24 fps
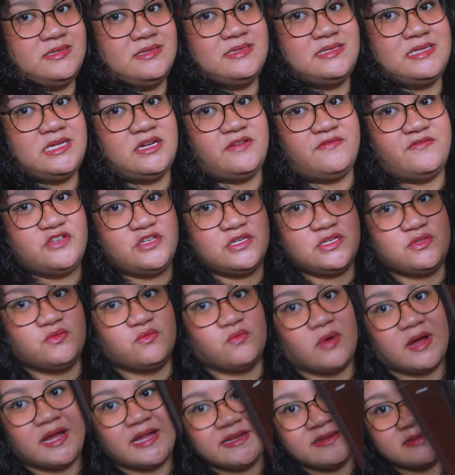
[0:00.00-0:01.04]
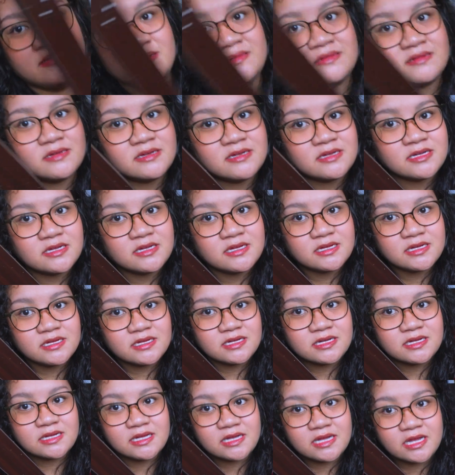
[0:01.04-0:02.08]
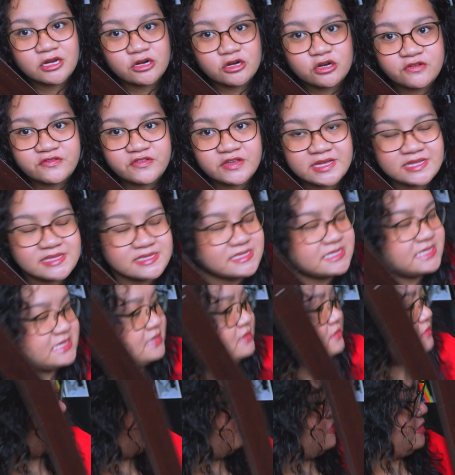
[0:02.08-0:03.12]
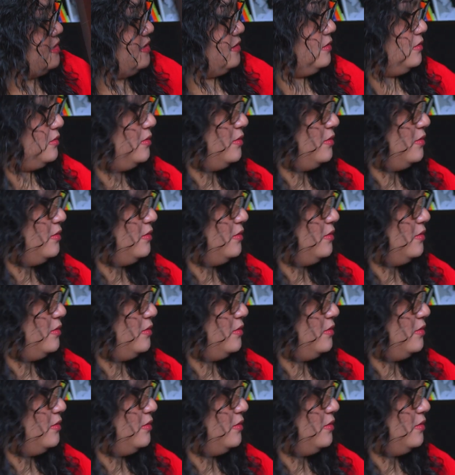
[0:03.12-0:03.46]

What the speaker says: instead of just one. I don't know if you can see it, but